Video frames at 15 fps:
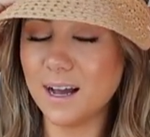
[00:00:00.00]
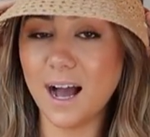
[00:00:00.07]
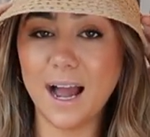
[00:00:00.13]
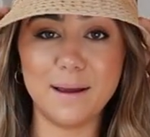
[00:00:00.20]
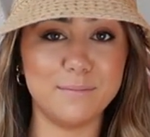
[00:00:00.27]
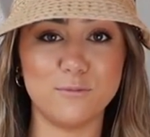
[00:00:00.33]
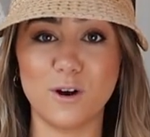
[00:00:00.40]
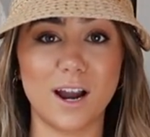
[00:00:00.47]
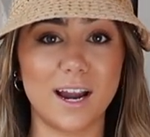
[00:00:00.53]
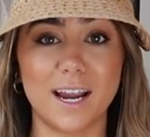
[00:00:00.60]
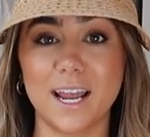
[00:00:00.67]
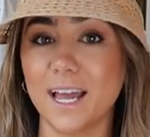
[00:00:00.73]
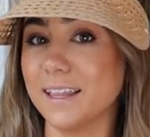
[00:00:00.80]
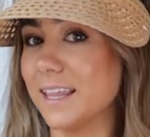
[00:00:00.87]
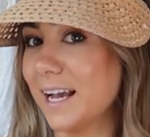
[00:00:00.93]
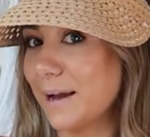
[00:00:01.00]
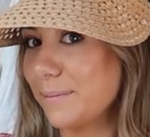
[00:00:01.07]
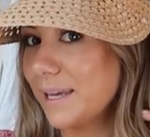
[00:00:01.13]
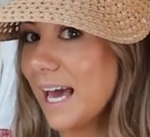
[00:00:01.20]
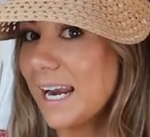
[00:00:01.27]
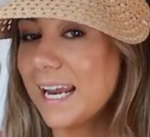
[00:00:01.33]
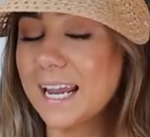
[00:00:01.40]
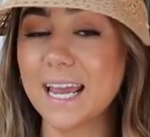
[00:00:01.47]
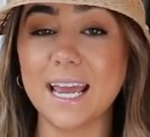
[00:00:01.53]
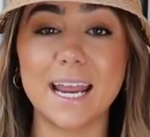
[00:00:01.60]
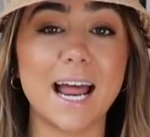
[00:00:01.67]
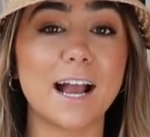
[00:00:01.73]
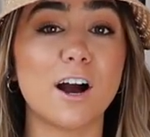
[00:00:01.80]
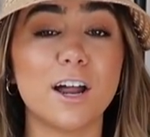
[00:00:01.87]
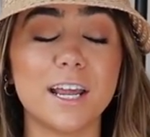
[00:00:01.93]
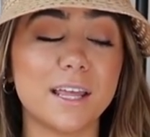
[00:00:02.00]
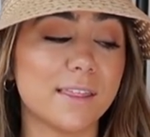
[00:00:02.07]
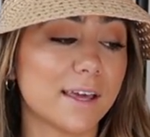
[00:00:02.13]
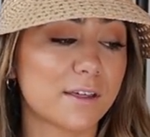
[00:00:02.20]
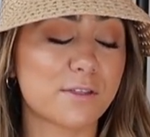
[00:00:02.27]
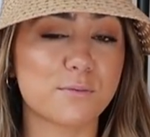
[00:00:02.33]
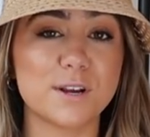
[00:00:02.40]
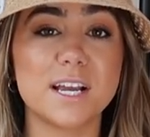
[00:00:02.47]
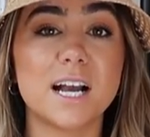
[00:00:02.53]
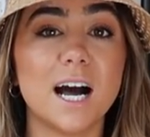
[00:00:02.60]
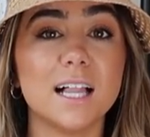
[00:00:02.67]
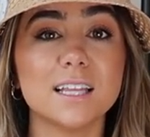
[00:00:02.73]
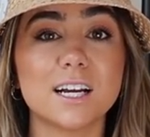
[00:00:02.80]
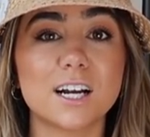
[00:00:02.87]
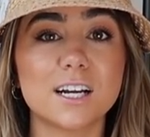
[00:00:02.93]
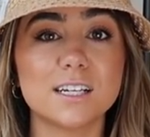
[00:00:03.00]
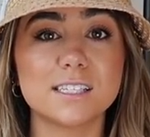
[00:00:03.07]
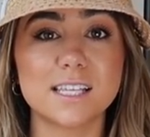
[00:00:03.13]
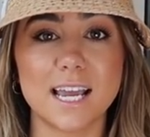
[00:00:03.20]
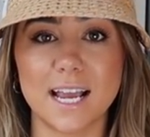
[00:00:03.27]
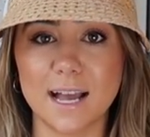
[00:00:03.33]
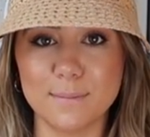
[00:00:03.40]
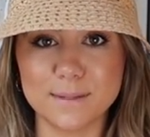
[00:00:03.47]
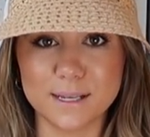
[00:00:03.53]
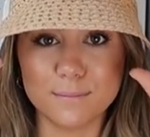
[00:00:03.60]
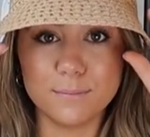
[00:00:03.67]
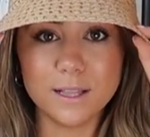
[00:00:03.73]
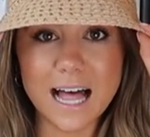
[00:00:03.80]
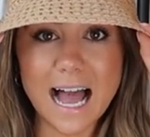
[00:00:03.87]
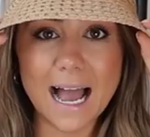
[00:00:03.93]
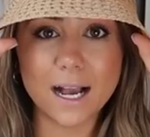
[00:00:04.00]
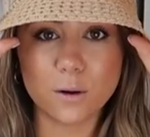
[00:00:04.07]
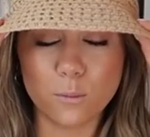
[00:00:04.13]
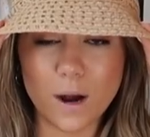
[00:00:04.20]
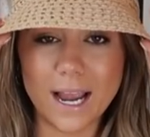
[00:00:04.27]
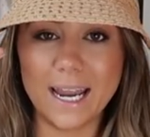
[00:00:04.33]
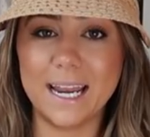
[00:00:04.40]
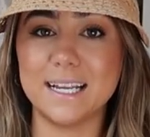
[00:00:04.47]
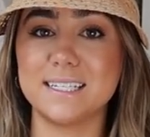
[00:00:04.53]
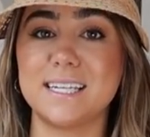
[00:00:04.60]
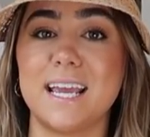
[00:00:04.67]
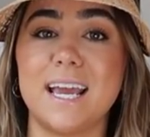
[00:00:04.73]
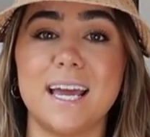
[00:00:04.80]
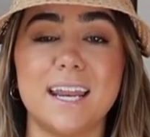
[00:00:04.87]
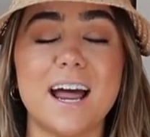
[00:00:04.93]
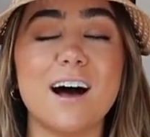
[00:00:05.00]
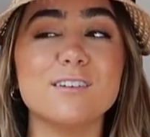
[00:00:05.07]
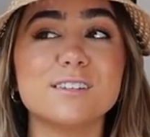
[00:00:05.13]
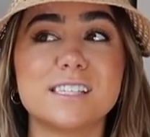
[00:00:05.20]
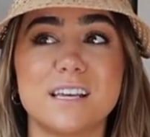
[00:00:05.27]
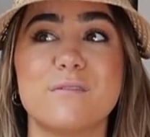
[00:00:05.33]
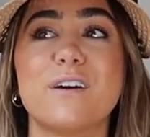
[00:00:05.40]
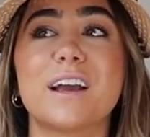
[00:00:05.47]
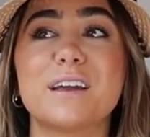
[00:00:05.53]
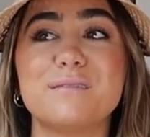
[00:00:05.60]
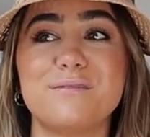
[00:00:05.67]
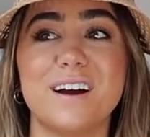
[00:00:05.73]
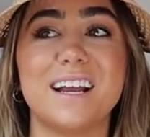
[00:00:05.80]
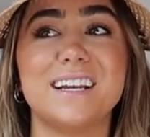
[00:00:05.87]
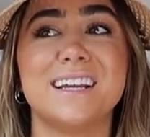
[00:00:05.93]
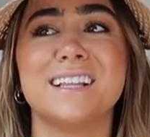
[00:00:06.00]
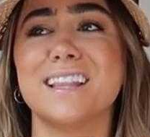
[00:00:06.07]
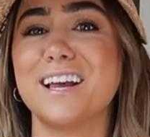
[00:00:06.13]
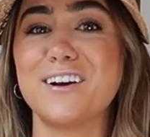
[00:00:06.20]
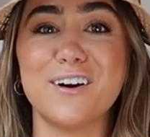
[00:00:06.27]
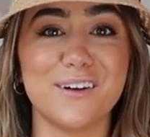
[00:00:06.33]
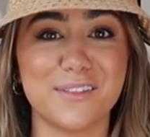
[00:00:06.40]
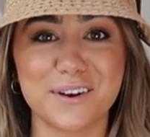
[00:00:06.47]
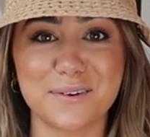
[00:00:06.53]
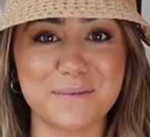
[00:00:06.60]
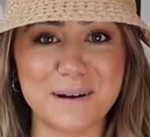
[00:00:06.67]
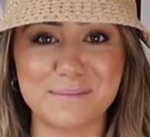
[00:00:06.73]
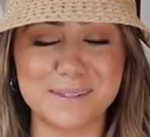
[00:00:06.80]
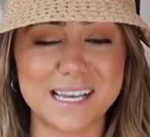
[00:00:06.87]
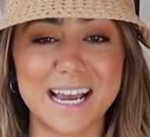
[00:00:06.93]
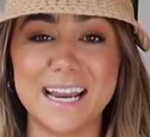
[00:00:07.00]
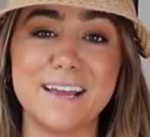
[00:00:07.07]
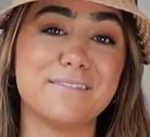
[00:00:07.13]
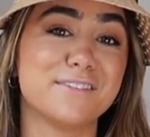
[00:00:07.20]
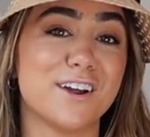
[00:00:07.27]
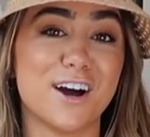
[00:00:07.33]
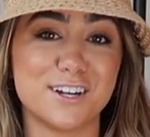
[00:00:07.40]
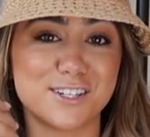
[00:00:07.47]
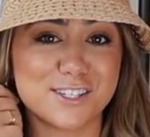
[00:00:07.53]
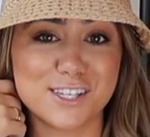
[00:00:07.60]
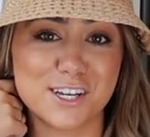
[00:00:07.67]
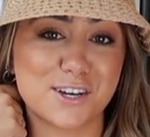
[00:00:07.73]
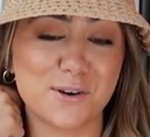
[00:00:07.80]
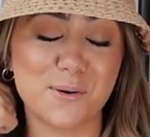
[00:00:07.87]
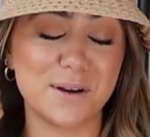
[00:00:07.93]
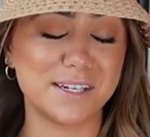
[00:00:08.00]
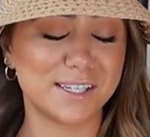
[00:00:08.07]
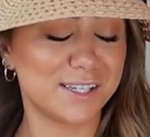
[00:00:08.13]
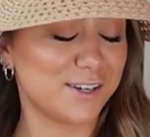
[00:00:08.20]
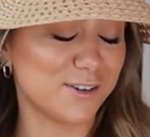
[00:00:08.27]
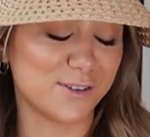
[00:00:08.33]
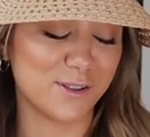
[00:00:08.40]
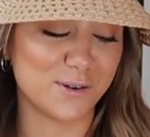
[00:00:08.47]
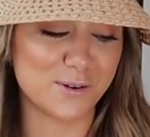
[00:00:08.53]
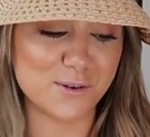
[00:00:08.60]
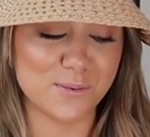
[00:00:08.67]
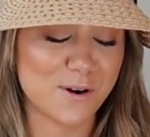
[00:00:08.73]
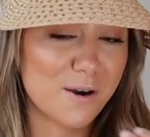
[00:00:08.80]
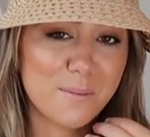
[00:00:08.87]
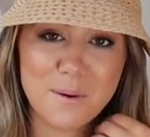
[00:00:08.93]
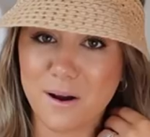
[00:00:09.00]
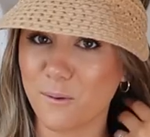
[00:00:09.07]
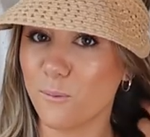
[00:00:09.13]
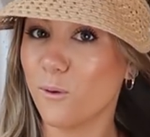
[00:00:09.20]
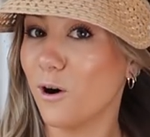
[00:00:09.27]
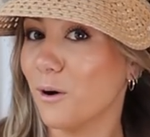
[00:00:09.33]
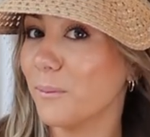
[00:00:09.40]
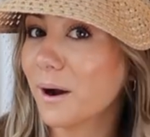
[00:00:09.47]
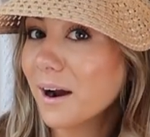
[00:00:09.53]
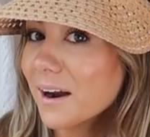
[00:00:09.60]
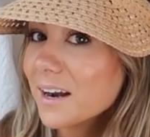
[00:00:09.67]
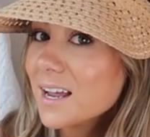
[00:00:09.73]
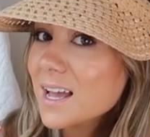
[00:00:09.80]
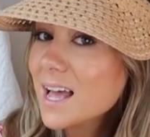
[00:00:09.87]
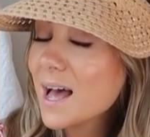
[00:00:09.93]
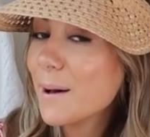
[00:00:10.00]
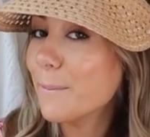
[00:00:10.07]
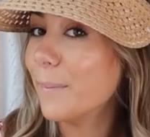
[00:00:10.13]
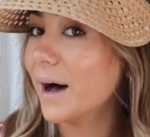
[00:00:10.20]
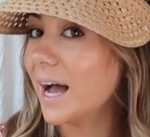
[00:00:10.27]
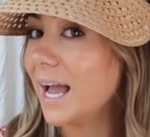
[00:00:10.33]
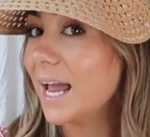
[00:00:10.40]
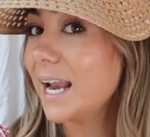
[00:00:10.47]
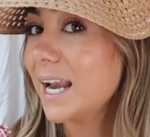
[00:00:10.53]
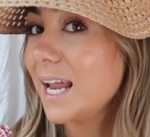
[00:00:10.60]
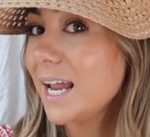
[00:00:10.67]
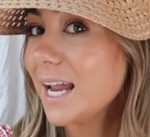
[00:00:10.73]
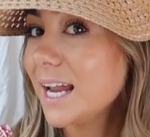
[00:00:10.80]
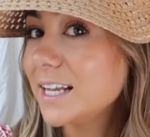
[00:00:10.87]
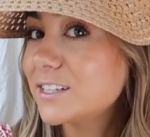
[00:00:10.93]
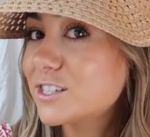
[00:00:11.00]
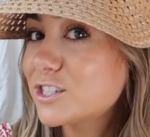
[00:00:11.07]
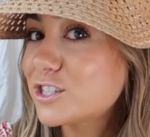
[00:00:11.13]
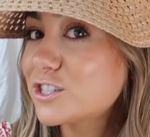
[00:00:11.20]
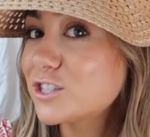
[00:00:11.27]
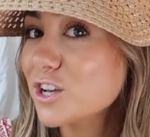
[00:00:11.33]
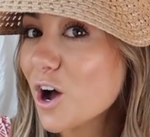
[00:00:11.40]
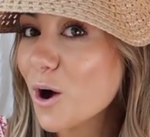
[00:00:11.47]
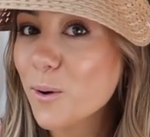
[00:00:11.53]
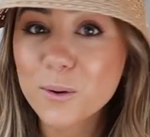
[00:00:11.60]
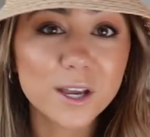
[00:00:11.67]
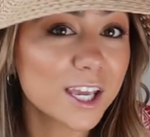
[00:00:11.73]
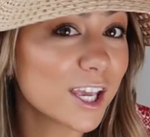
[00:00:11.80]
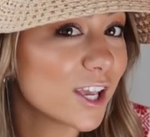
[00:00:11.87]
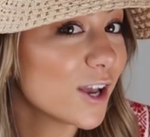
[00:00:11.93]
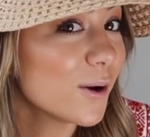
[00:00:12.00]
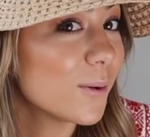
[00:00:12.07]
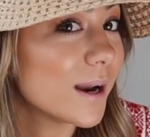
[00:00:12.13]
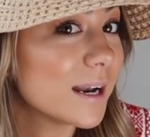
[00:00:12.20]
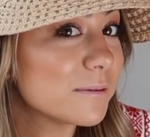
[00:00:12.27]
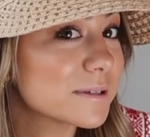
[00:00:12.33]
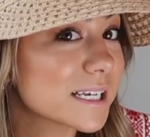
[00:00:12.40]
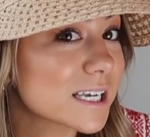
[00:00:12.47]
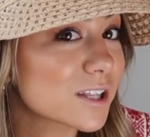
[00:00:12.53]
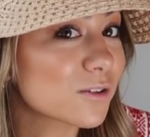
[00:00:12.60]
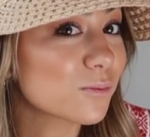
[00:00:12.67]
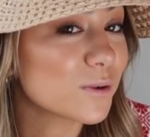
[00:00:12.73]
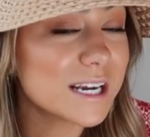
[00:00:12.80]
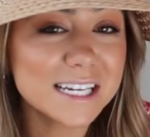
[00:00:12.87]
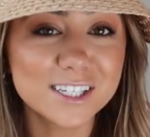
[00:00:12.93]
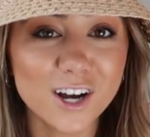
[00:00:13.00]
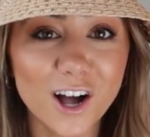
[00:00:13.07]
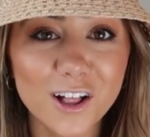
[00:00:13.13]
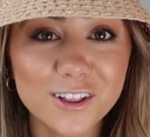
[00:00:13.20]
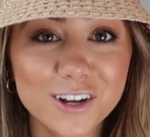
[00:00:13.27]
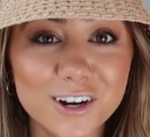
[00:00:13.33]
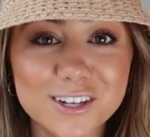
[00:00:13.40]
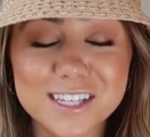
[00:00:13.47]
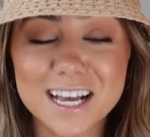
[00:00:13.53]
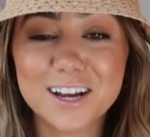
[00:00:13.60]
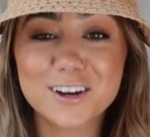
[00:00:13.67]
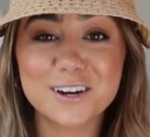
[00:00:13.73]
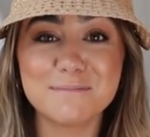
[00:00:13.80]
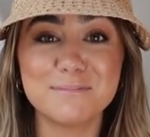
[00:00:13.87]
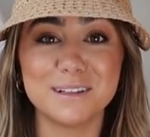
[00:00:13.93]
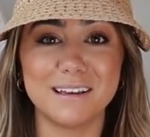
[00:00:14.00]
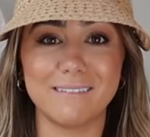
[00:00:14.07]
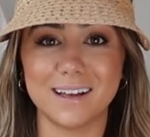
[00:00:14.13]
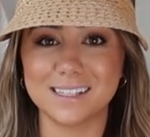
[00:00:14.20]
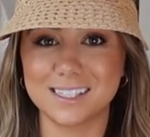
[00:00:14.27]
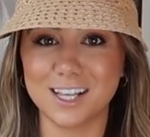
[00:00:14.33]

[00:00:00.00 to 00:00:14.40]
I'm wearing it, like I'm getting it. I got it in like three colors. It comes in black, white, and tan. I'll see if I can find it like on their website. If not, just like go into your local Walmart. Walmart. But it's so cute, and it was like three dollars. I couldn't believe it.